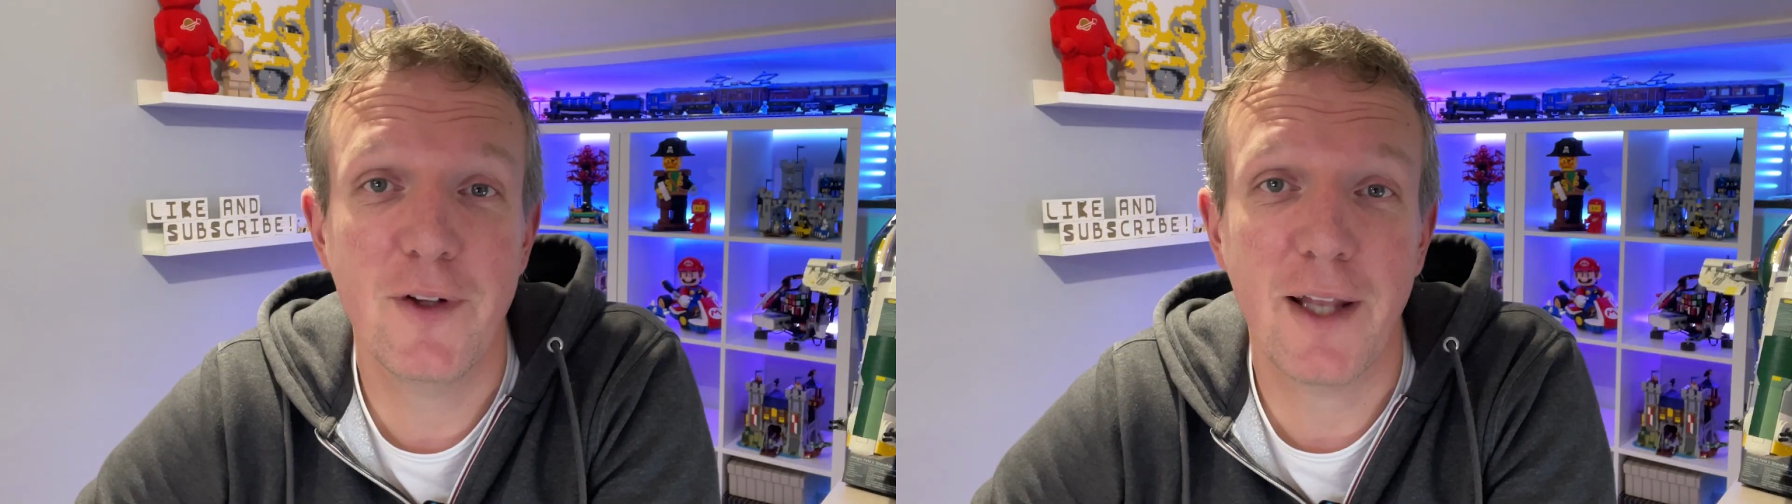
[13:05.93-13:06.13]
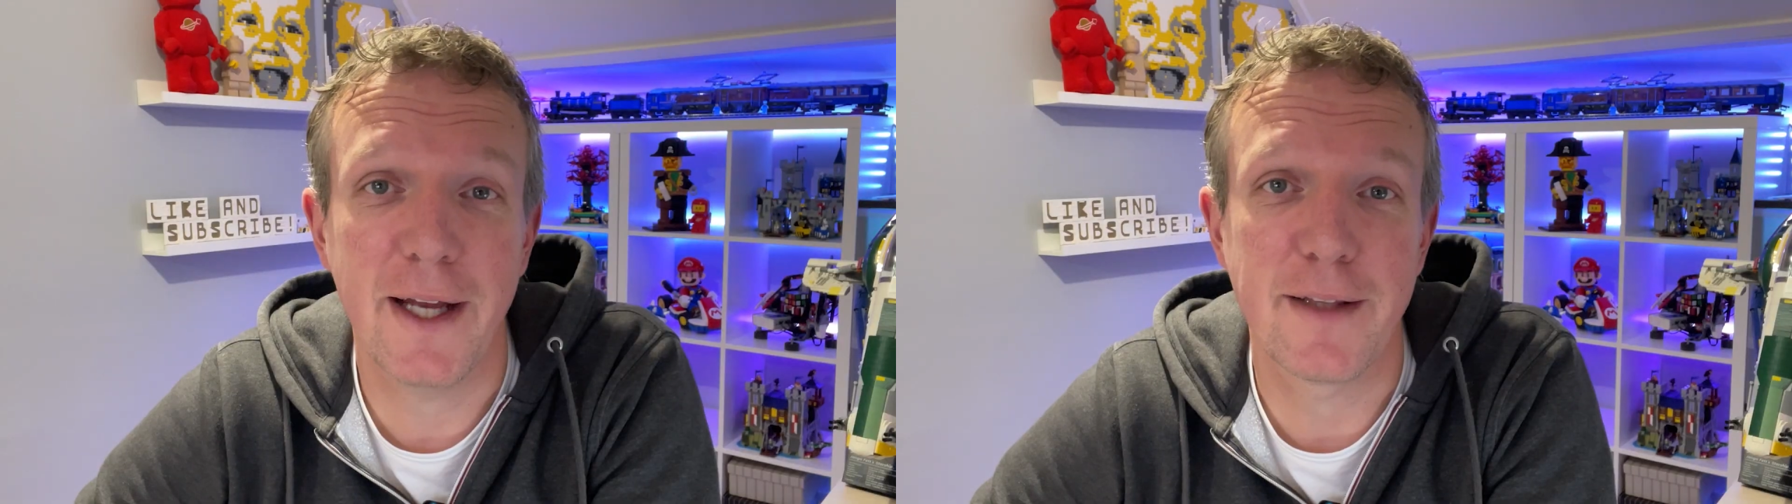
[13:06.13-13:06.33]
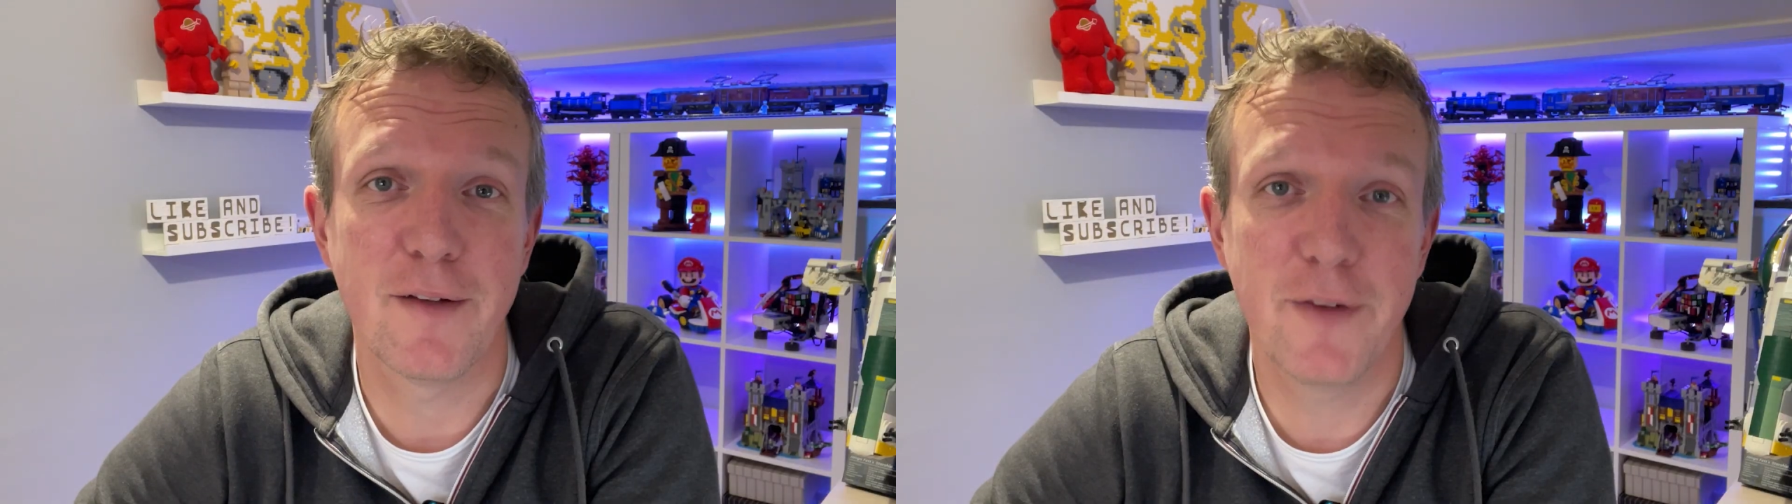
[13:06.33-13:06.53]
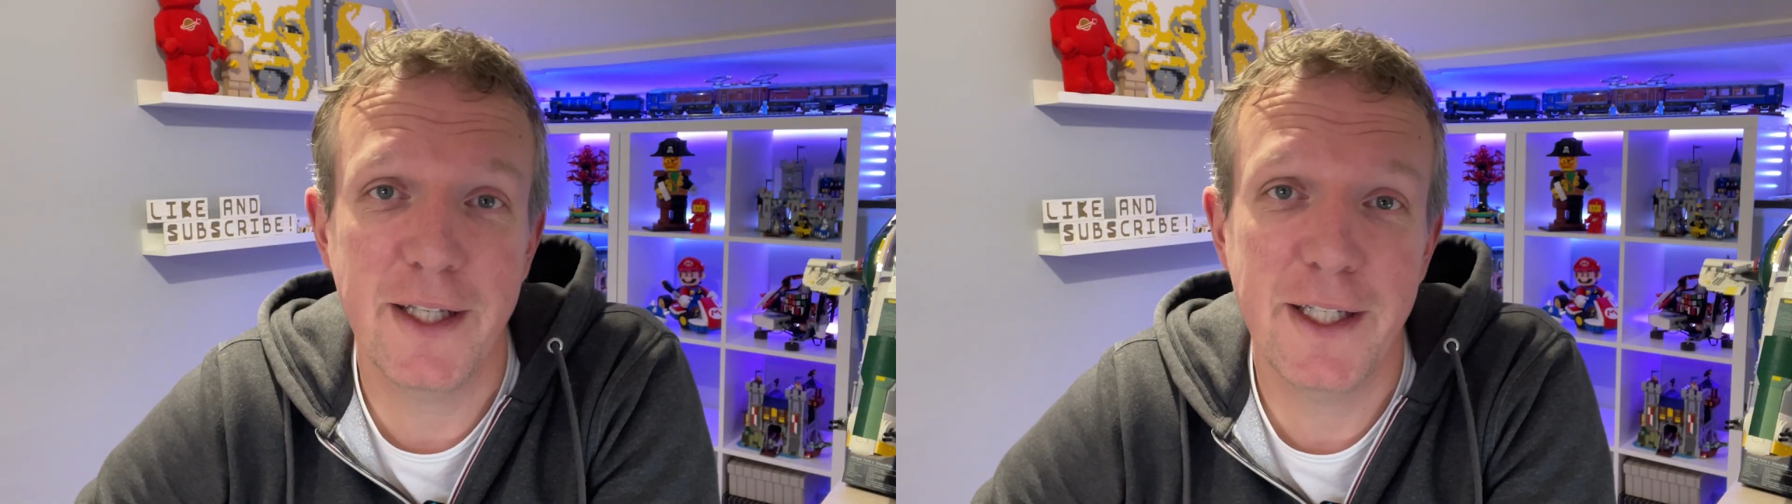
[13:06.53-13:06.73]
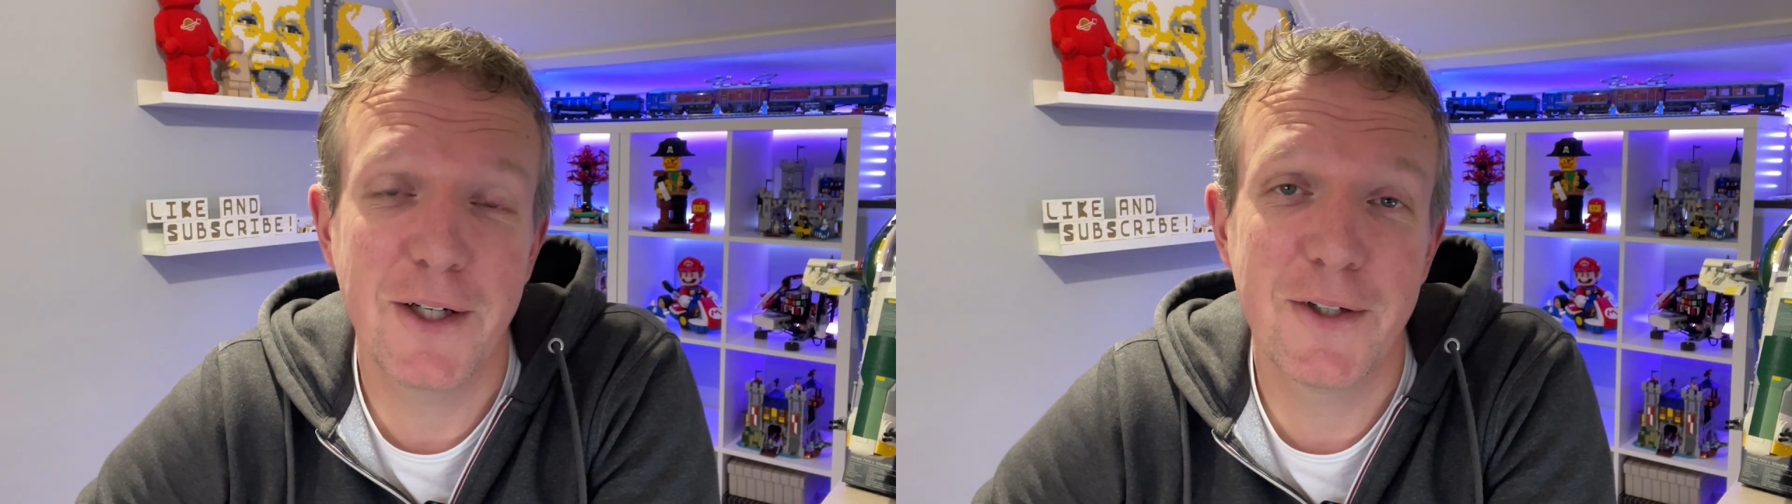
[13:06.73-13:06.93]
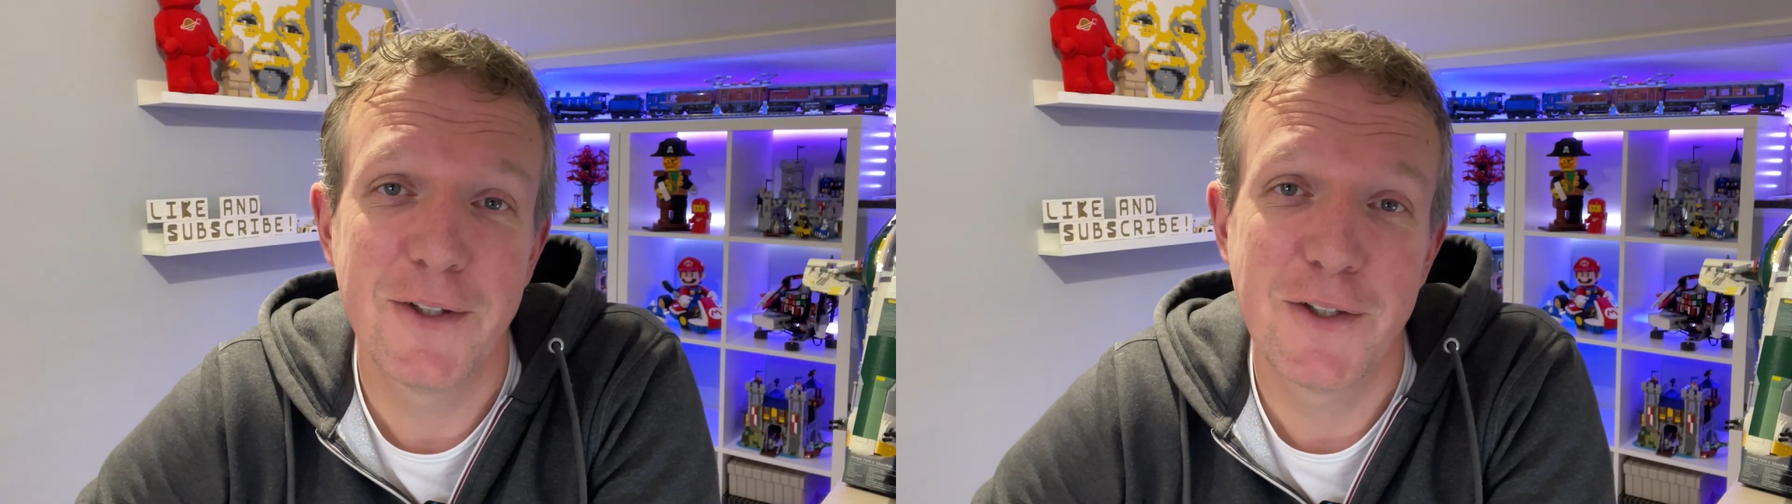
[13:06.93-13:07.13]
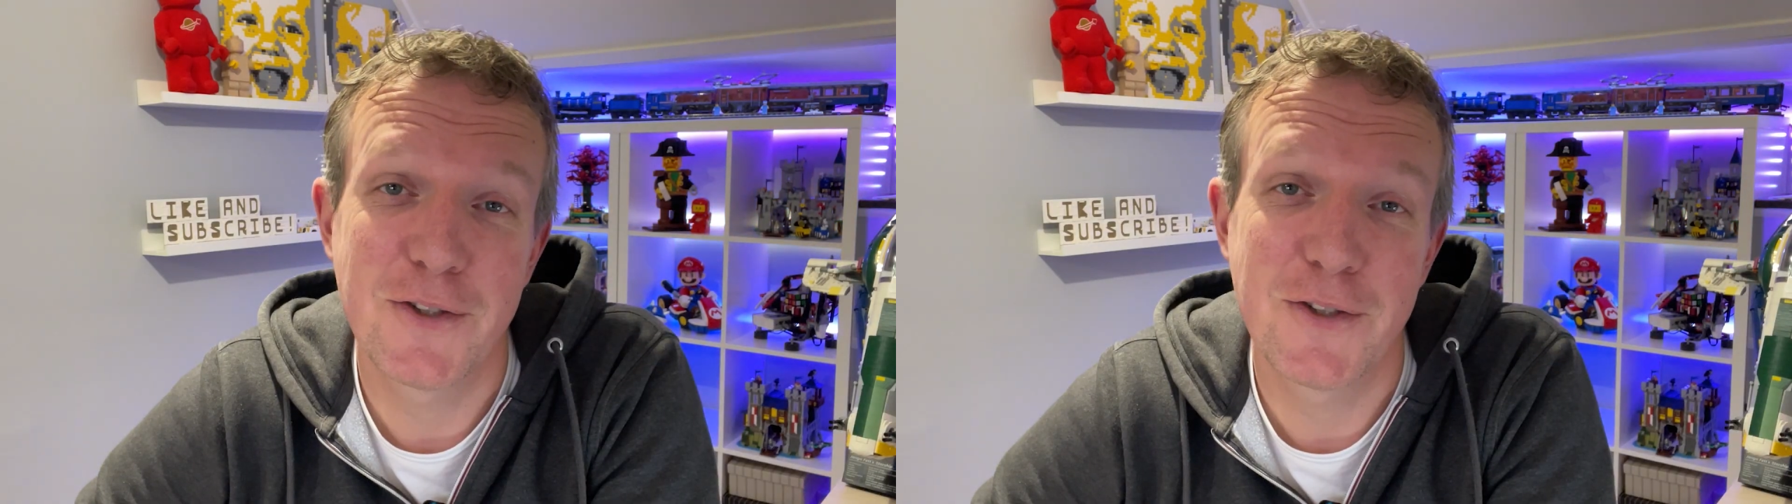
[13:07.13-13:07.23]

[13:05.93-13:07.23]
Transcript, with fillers: you like the video,